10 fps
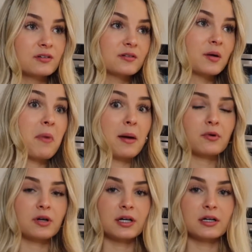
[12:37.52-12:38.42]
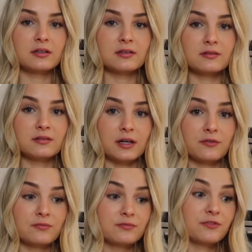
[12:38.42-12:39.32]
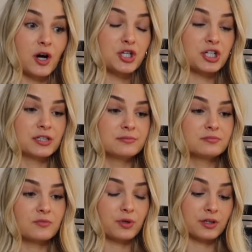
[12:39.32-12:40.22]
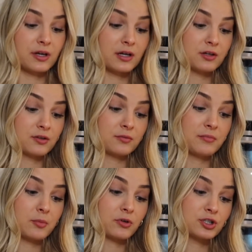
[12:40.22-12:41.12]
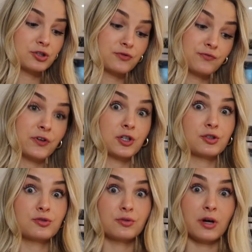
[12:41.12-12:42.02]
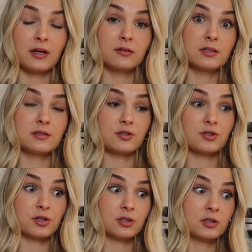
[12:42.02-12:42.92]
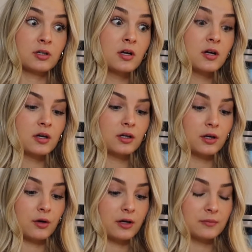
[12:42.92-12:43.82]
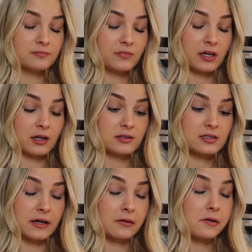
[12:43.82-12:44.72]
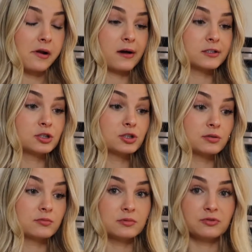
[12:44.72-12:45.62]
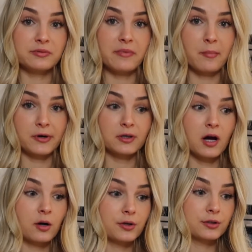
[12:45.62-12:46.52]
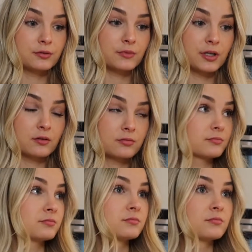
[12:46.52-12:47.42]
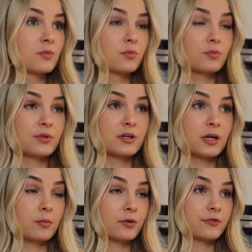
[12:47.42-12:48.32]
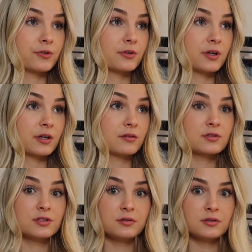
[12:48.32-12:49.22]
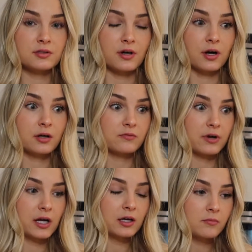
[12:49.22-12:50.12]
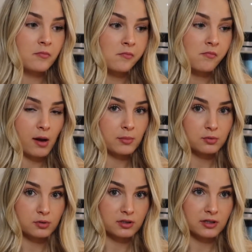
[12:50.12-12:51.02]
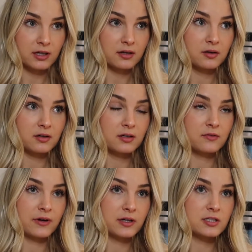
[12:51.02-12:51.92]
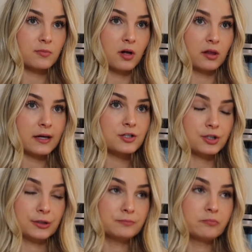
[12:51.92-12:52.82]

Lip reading: memory, like, function. Or, like, your memory should function to at least a certain, you know, like, extent that you remember how you're, like, what the name of your, like, students are, right? I mean, we're, like, in a very small lecture.